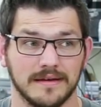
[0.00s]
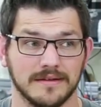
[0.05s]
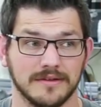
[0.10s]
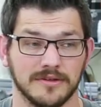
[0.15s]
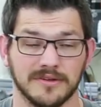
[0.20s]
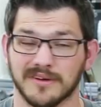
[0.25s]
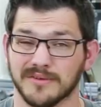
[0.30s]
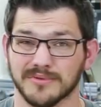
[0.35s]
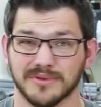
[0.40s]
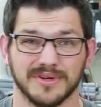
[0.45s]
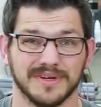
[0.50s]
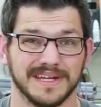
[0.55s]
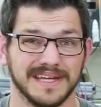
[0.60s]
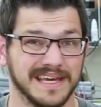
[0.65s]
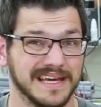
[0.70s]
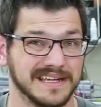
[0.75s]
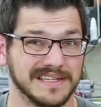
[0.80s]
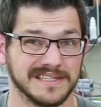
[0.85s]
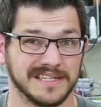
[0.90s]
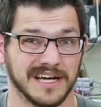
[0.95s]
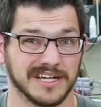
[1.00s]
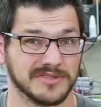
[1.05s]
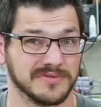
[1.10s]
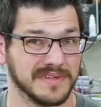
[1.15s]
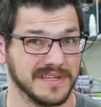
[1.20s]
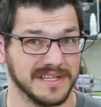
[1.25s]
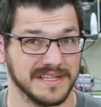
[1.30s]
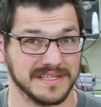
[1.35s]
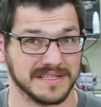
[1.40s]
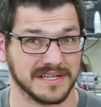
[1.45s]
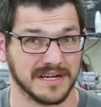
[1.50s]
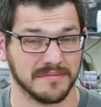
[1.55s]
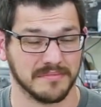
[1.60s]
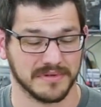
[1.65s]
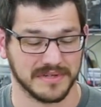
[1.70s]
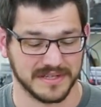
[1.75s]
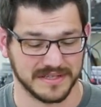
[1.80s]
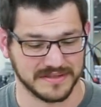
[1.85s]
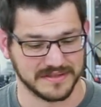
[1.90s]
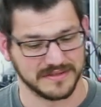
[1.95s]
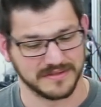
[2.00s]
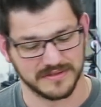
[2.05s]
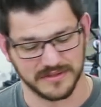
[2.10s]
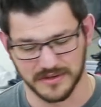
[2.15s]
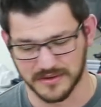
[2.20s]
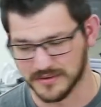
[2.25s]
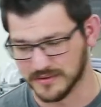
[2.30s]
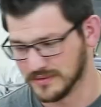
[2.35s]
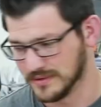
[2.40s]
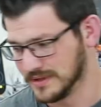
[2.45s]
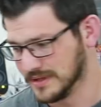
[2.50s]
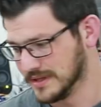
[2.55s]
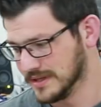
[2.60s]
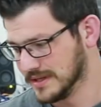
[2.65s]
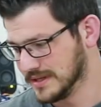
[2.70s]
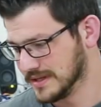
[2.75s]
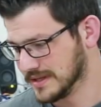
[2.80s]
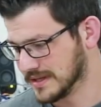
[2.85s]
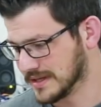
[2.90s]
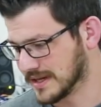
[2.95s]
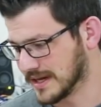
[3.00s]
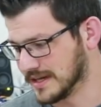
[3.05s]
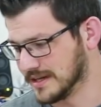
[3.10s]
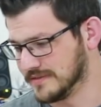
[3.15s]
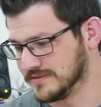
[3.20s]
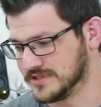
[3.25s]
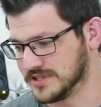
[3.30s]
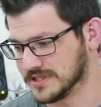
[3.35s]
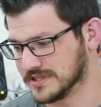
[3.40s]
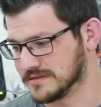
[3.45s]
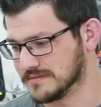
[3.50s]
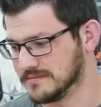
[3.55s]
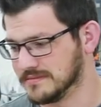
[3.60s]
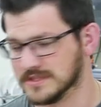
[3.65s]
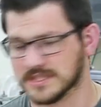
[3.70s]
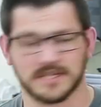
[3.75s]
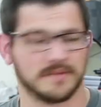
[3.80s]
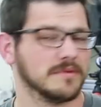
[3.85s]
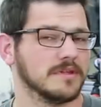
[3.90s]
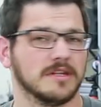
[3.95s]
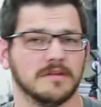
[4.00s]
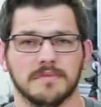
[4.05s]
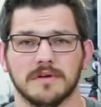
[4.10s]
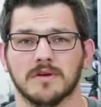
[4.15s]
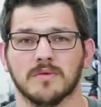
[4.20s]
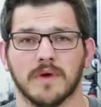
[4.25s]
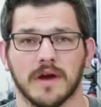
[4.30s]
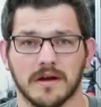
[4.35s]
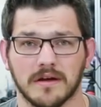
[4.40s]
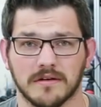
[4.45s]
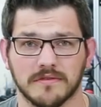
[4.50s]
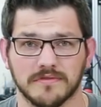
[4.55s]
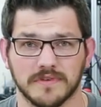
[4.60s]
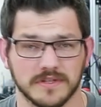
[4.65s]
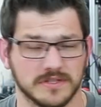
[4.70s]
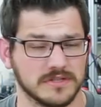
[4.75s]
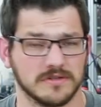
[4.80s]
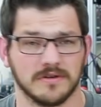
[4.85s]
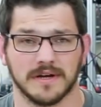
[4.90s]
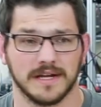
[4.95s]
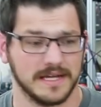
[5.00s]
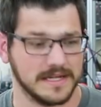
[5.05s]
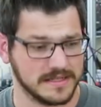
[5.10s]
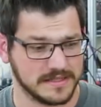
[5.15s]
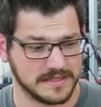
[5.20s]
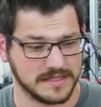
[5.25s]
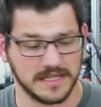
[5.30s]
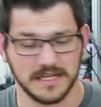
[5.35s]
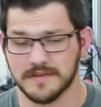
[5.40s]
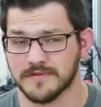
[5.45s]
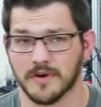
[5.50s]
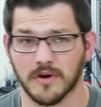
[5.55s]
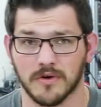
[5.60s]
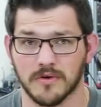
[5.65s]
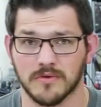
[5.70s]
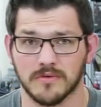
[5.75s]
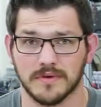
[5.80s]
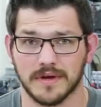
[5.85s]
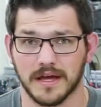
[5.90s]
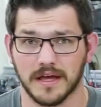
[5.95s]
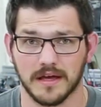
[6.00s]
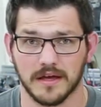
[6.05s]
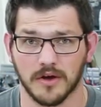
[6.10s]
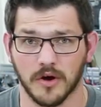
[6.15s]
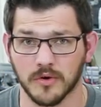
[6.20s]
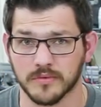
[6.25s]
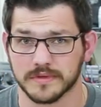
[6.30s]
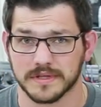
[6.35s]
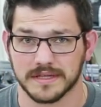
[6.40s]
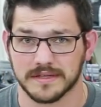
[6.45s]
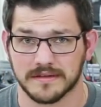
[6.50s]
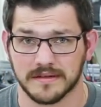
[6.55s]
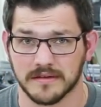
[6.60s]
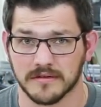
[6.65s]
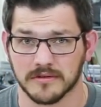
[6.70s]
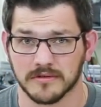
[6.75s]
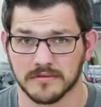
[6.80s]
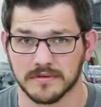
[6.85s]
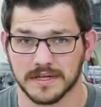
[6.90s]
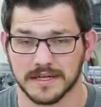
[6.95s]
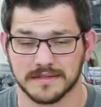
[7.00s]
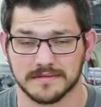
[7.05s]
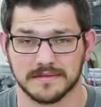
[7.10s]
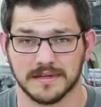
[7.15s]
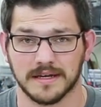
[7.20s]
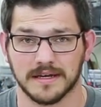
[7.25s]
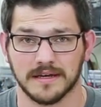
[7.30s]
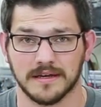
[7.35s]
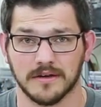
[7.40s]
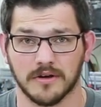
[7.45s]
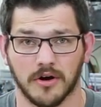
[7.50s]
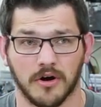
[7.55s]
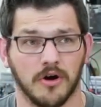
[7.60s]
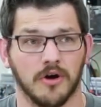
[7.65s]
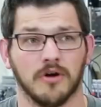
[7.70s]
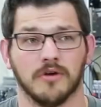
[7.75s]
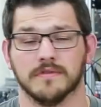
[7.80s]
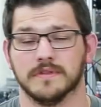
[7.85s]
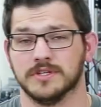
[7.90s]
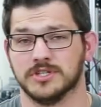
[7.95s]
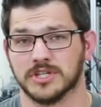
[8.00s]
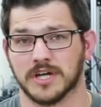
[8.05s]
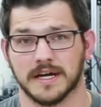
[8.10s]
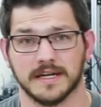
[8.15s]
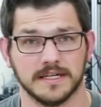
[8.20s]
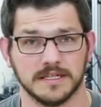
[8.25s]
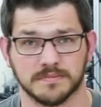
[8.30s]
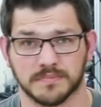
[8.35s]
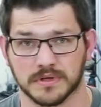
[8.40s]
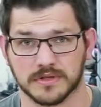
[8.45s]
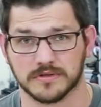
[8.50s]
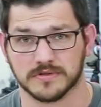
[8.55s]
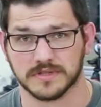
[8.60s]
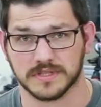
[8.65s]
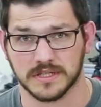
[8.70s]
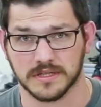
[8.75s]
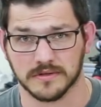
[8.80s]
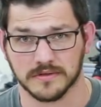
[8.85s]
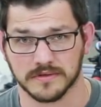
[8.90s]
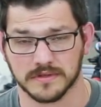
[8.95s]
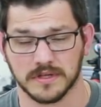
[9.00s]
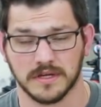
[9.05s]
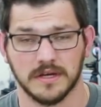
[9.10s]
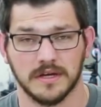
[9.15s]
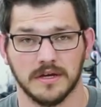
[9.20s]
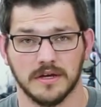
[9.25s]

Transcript: you're not really going to get in touch with any of these companies. So kind of just something to be aware of. It's not a Tevo only deal. It's all the Chinese printers deals